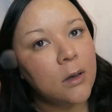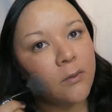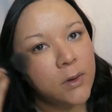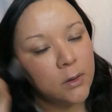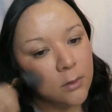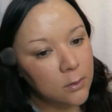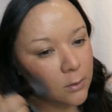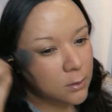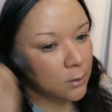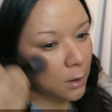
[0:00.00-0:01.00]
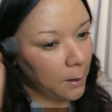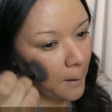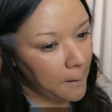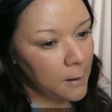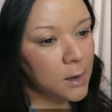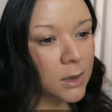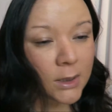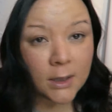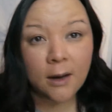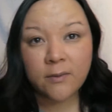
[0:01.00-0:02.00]
if you
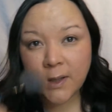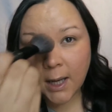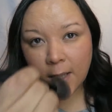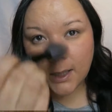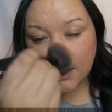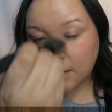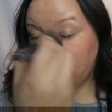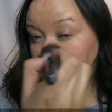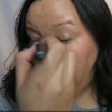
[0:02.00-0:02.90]
left any.